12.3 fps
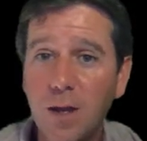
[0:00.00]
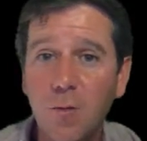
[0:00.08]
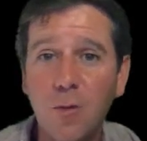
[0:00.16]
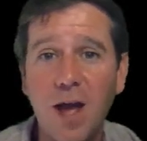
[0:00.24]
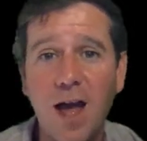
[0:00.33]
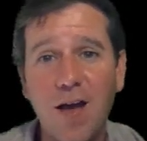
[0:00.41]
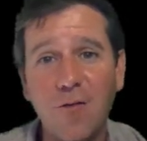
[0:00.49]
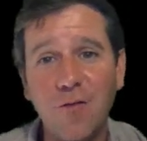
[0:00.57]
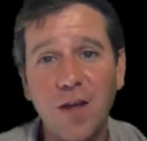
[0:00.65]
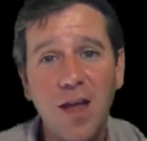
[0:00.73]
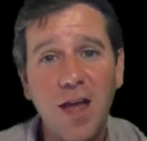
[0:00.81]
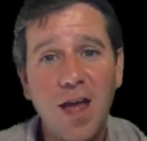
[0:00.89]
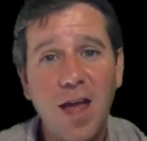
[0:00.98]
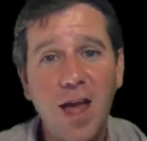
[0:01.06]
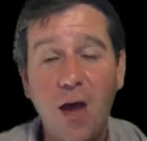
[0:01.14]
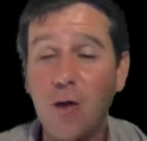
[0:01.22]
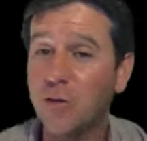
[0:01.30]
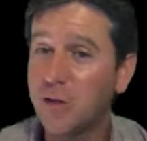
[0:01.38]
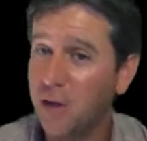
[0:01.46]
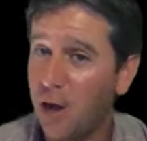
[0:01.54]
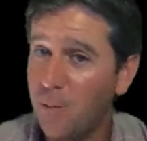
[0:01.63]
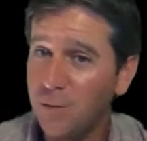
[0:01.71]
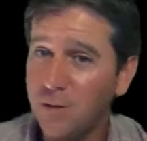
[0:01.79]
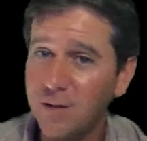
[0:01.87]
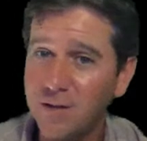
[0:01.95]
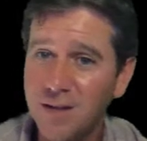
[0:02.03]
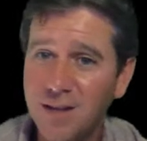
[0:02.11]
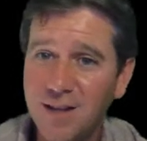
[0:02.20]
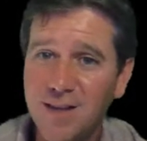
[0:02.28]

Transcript: we have Ensemble.